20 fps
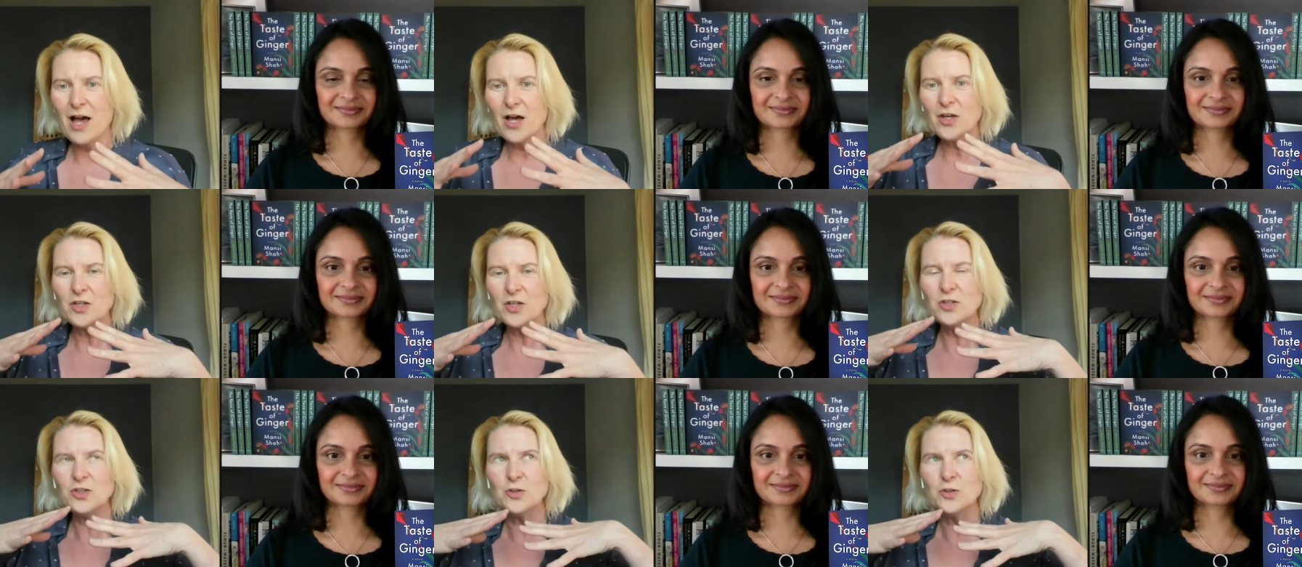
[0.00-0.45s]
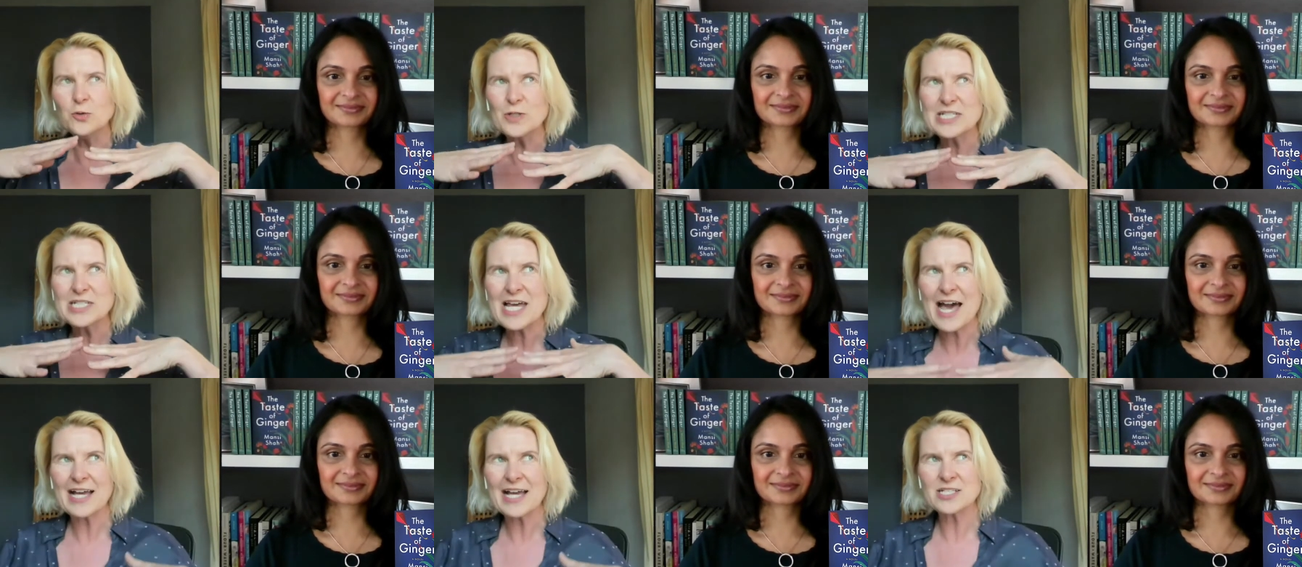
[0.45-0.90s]
Speaker 1: you
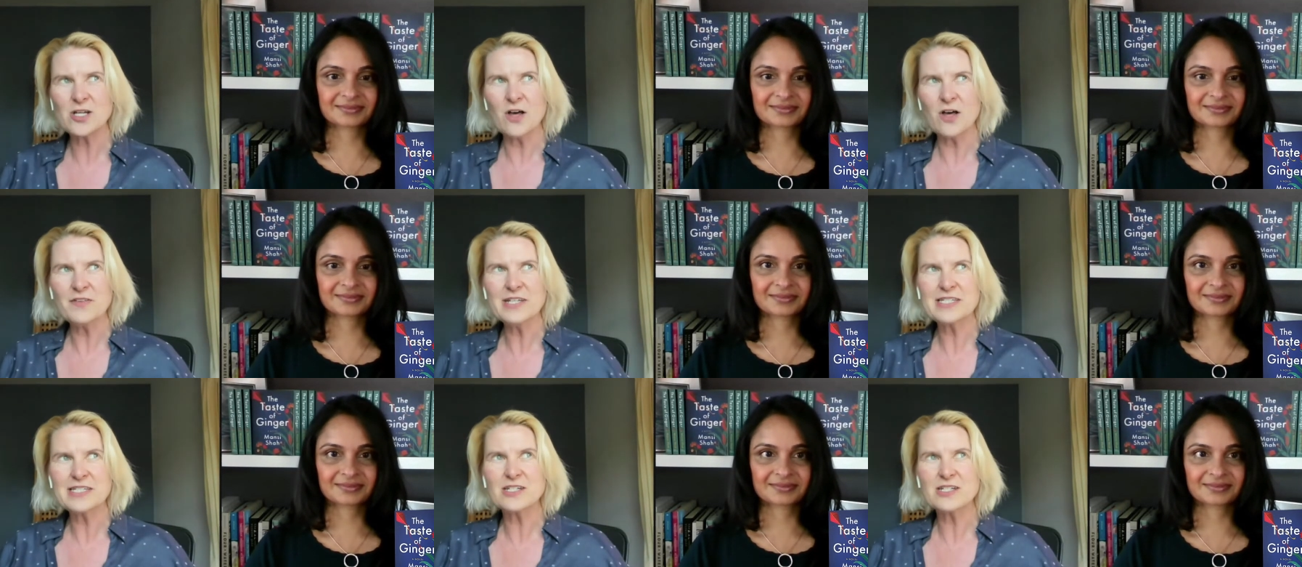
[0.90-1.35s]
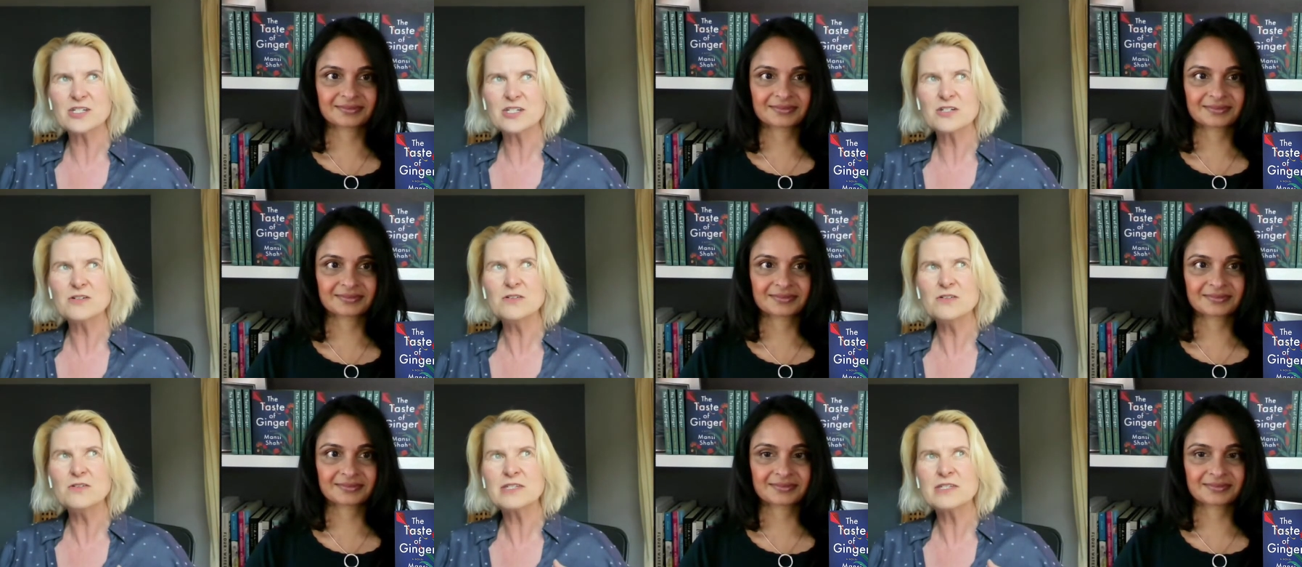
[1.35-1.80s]
attacked all these
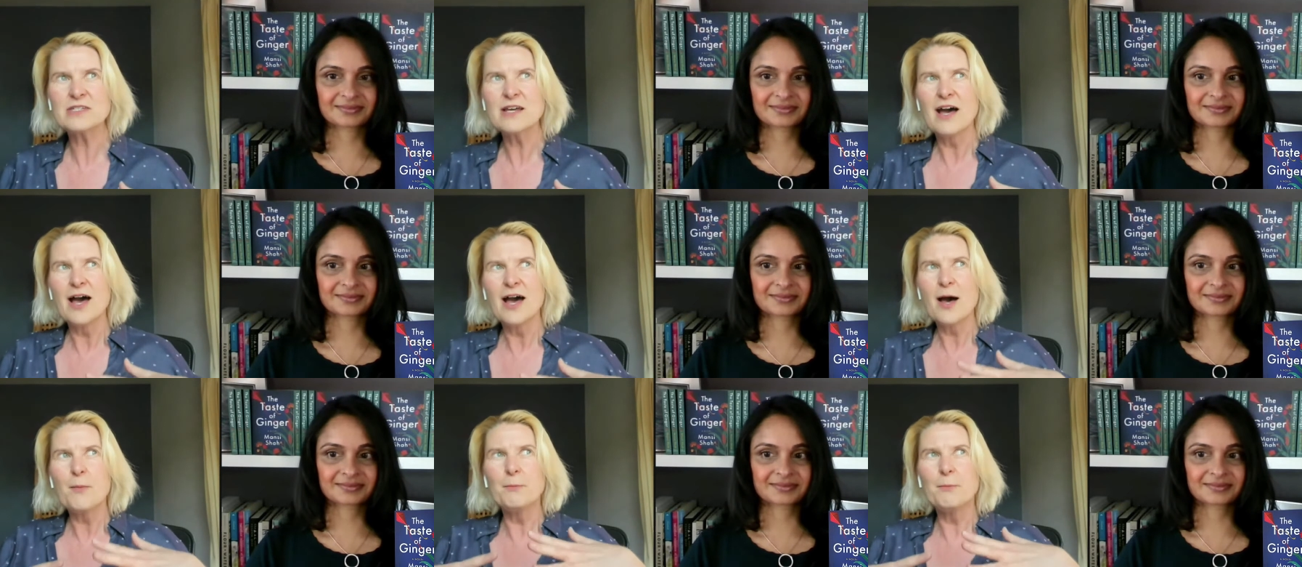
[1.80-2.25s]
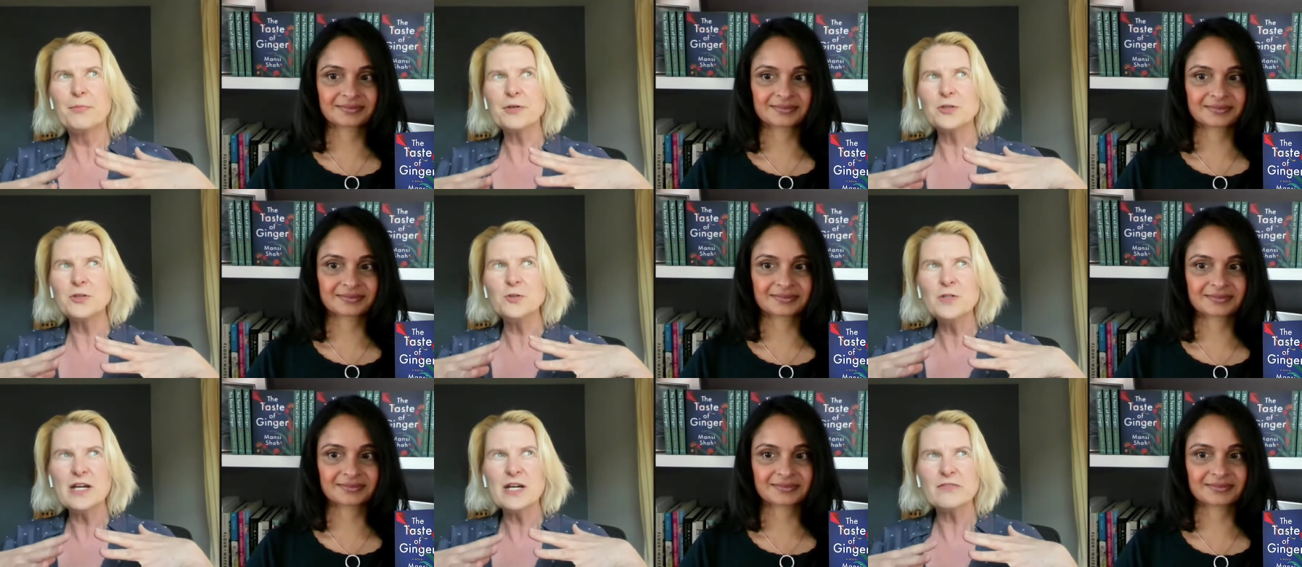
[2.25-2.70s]
issues, but
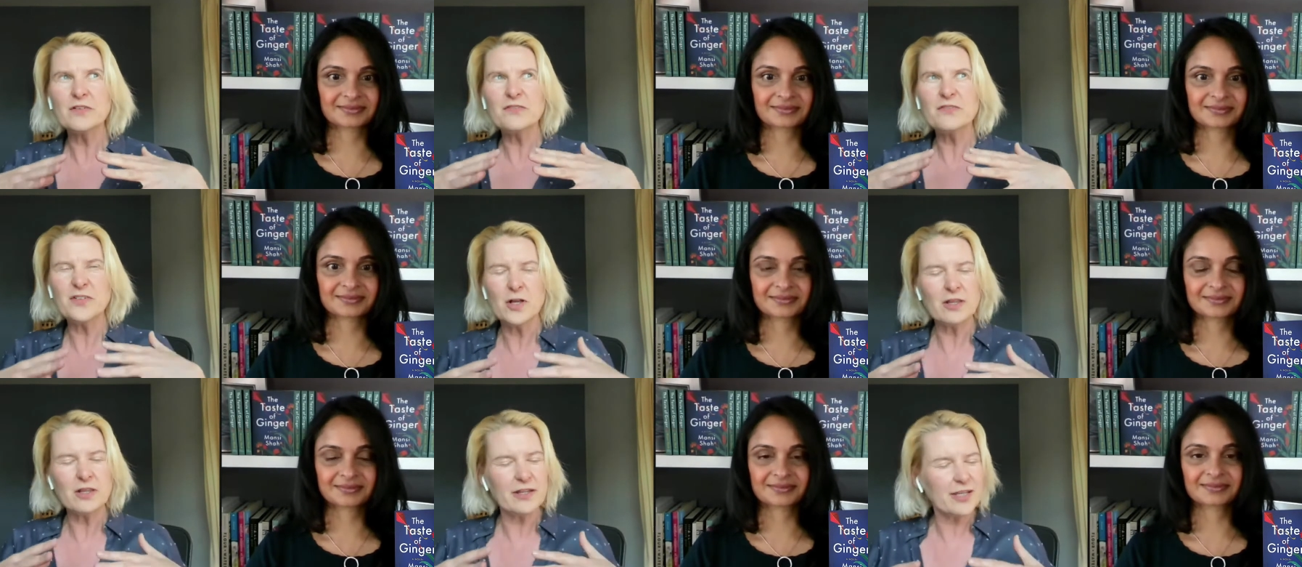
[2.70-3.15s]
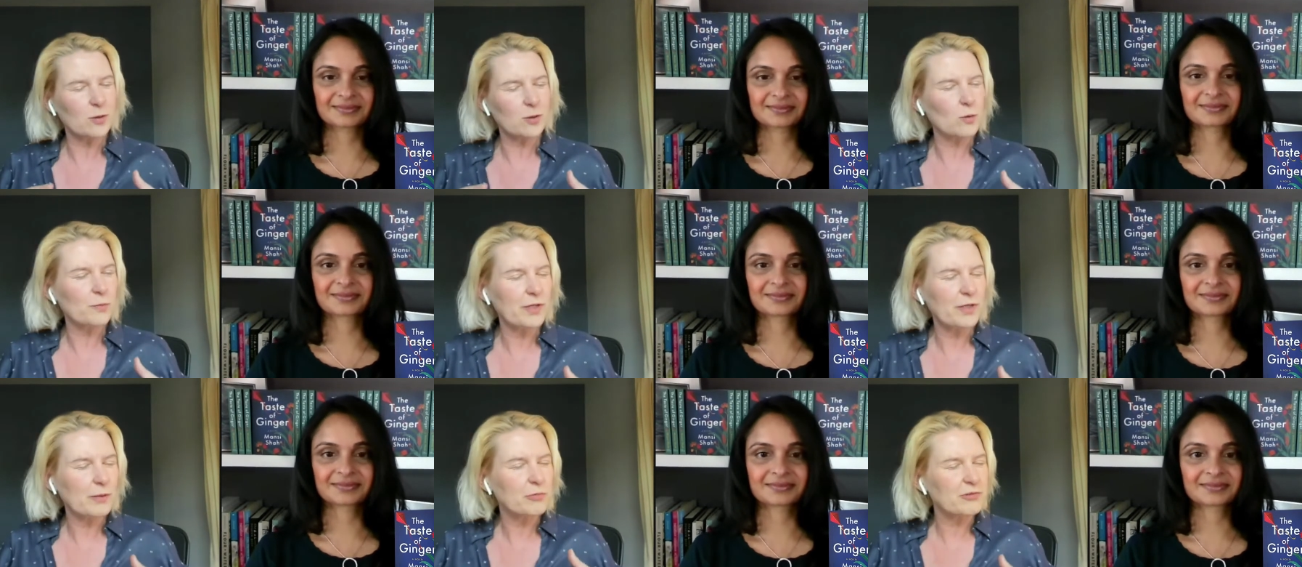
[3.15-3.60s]
you never felt like you were
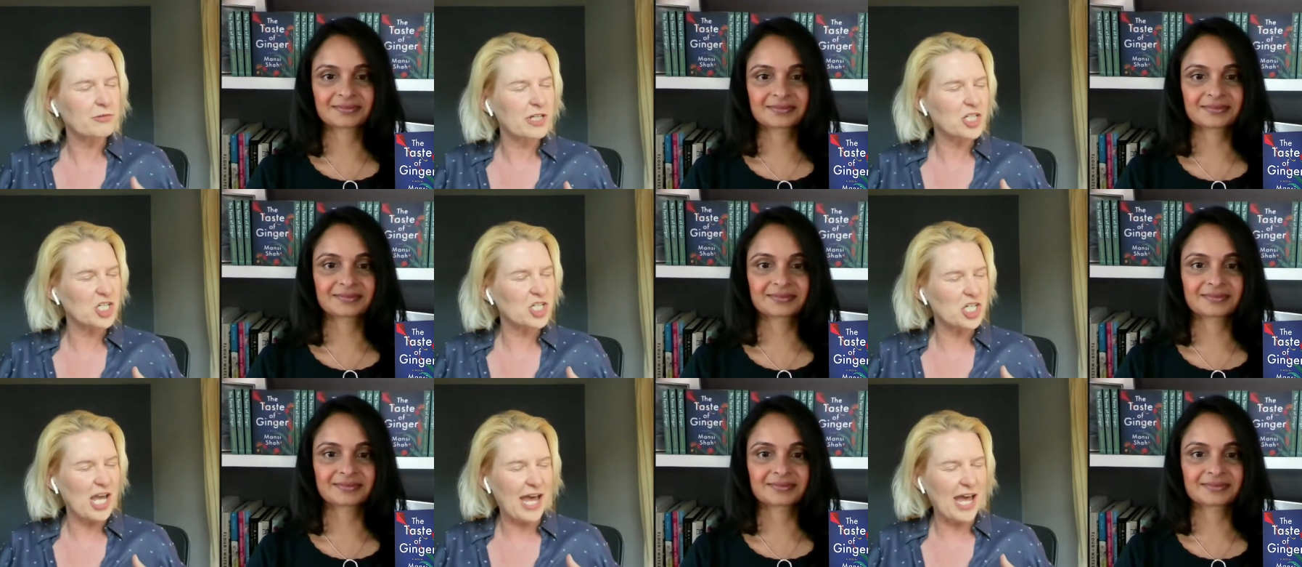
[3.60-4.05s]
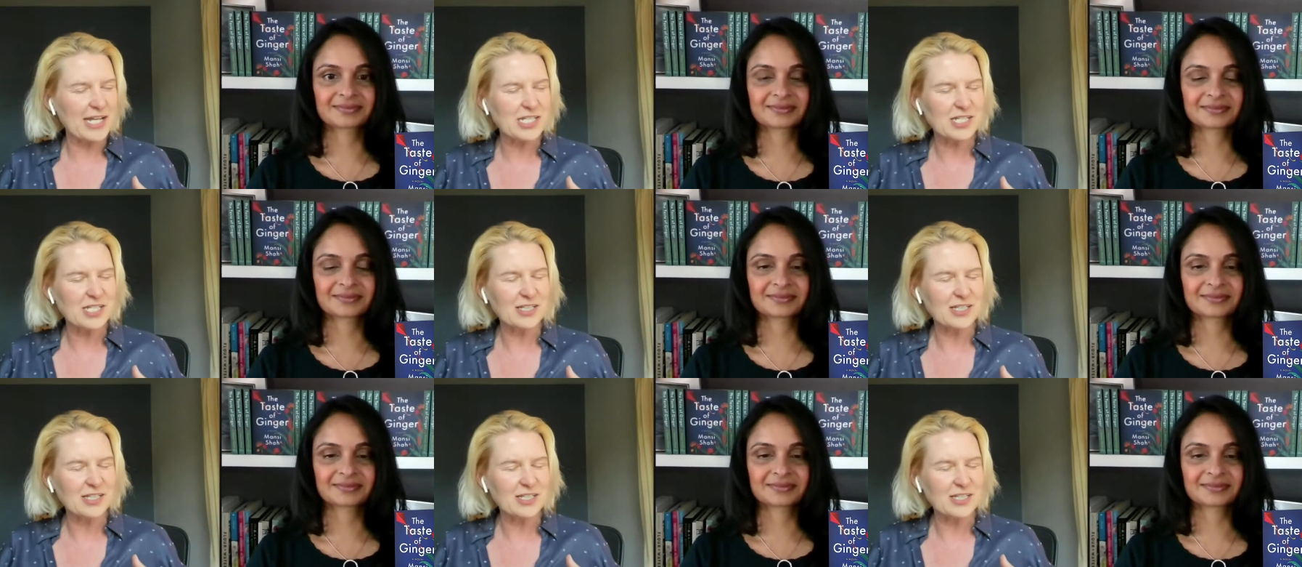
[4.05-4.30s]
being preached at.